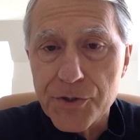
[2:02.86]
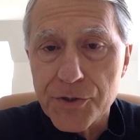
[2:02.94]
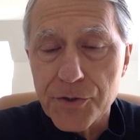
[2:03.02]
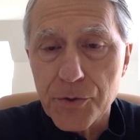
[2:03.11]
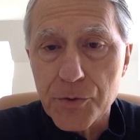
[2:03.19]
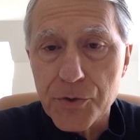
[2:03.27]

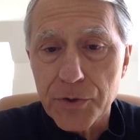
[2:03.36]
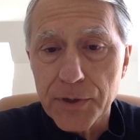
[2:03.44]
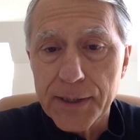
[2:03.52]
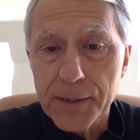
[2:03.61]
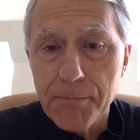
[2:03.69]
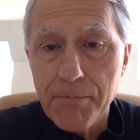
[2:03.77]
is usually
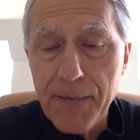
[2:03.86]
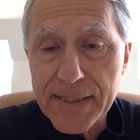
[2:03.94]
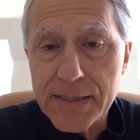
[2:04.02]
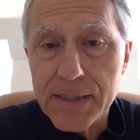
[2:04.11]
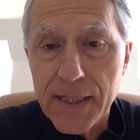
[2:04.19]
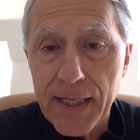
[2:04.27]
the
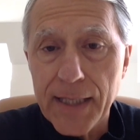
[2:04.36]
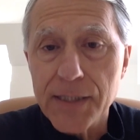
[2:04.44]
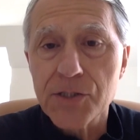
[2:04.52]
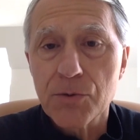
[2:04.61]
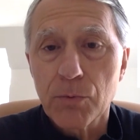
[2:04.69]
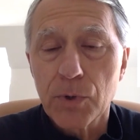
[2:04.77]
best
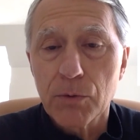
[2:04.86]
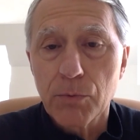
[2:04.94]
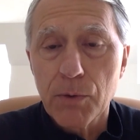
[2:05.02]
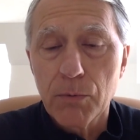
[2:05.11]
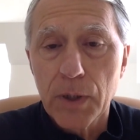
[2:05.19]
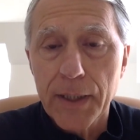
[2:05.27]
case, where
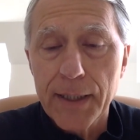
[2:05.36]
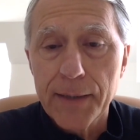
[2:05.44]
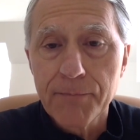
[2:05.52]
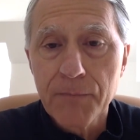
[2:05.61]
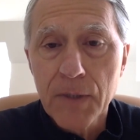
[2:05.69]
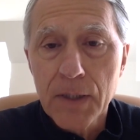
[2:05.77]
we want to
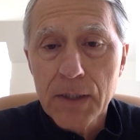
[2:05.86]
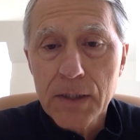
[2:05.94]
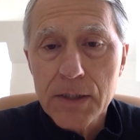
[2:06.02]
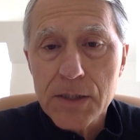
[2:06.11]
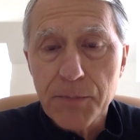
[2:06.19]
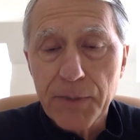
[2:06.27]

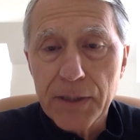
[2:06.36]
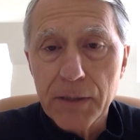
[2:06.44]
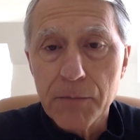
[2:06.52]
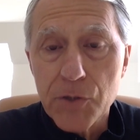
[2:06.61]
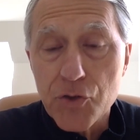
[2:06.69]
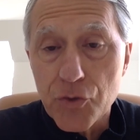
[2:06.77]
spend the
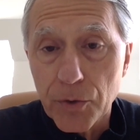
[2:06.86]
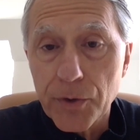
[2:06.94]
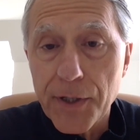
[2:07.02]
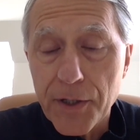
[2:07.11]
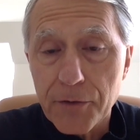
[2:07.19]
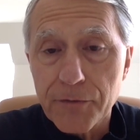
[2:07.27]

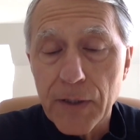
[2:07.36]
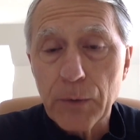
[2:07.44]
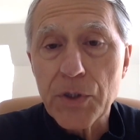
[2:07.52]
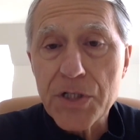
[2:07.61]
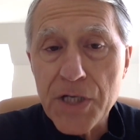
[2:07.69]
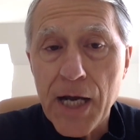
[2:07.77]
majority of
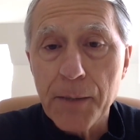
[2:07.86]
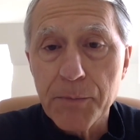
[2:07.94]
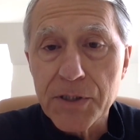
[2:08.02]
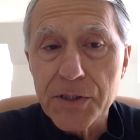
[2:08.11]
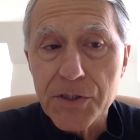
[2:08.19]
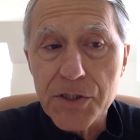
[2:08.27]
our time
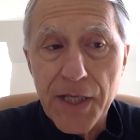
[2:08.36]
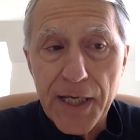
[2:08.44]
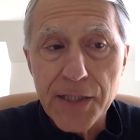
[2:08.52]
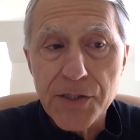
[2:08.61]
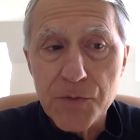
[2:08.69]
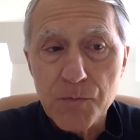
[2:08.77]
in this
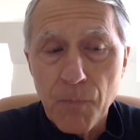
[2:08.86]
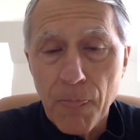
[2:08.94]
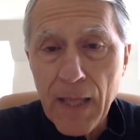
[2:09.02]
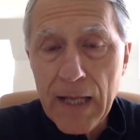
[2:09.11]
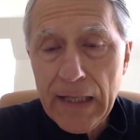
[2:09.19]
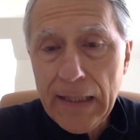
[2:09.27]
case.
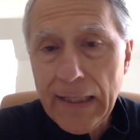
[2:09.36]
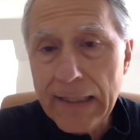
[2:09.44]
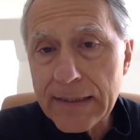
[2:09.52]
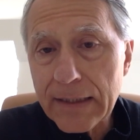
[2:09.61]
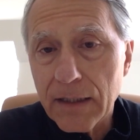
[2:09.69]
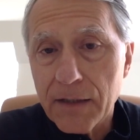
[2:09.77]

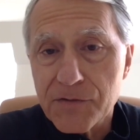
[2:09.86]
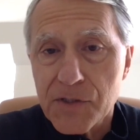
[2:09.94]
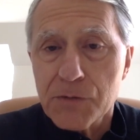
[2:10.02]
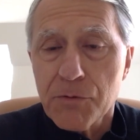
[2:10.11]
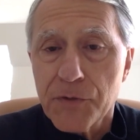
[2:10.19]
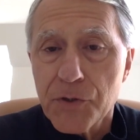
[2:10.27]
And that leaves
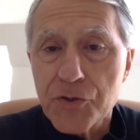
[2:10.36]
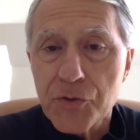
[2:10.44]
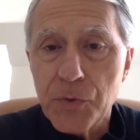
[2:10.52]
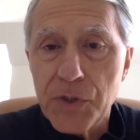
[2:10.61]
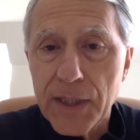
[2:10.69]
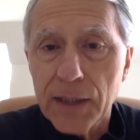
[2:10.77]
us with the
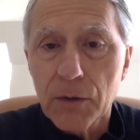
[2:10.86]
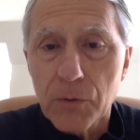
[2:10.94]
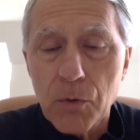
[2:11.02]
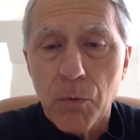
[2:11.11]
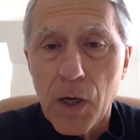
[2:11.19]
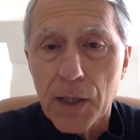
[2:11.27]
two yellow
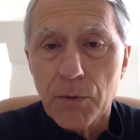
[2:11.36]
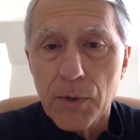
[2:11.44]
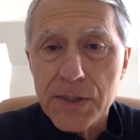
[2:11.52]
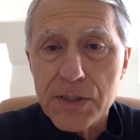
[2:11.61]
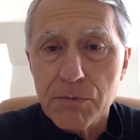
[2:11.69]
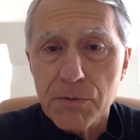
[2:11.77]

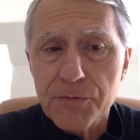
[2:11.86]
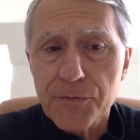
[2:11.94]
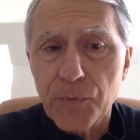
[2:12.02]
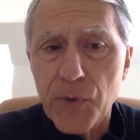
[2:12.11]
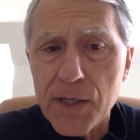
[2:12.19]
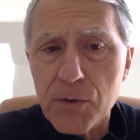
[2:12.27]
quadrants, which
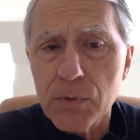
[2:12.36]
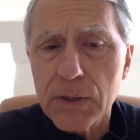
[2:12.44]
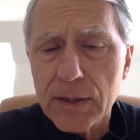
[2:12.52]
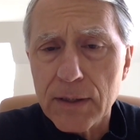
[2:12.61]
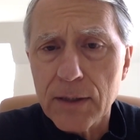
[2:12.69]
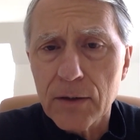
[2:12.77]

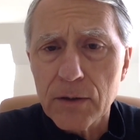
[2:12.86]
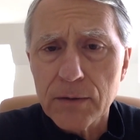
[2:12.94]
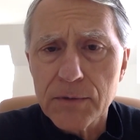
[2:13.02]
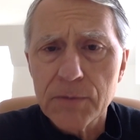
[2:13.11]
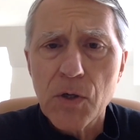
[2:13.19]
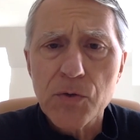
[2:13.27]
frequently are
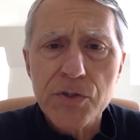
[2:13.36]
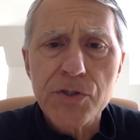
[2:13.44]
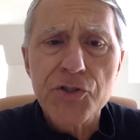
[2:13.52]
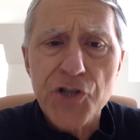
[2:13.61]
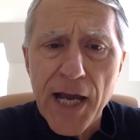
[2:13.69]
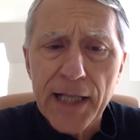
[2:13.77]
the
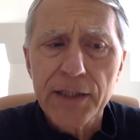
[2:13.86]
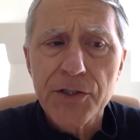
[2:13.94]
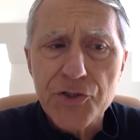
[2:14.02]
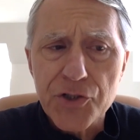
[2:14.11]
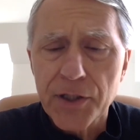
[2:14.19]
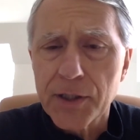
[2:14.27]
most
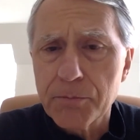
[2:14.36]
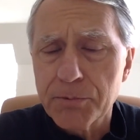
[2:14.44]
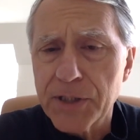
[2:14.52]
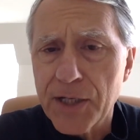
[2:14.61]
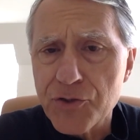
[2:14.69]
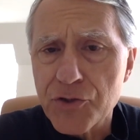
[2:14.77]
challenging and
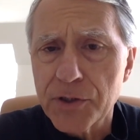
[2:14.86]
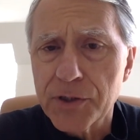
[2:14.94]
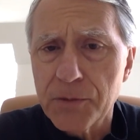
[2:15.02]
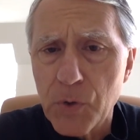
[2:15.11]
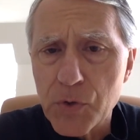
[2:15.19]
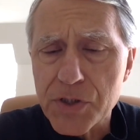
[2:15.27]
potentially
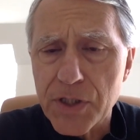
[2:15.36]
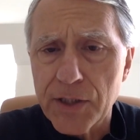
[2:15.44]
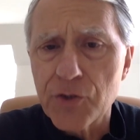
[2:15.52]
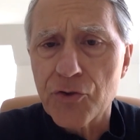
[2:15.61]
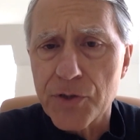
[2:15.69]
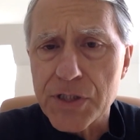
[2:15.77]
the most
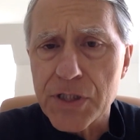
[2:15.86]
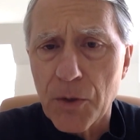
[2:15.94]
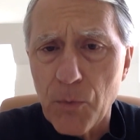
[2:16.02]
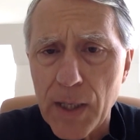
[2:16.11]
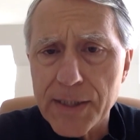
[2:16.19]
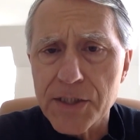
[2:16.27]

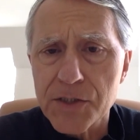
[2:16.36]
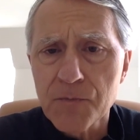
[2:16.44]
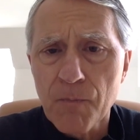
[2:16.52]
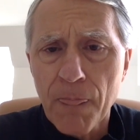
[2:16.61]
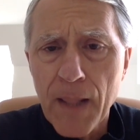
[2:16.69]
interesting ones.